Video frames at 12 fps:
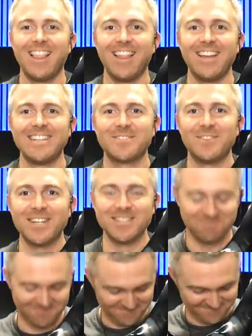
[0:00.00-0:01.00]
It's fun.
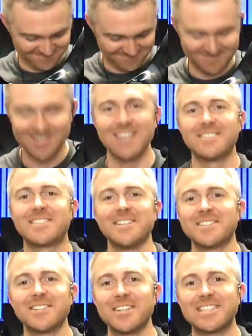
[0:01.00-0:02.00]
I'm still
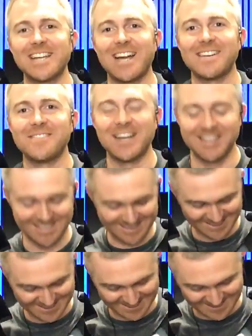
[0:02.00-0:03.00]
so excited about this.
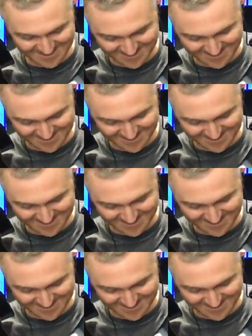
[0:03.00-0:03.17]
It's just.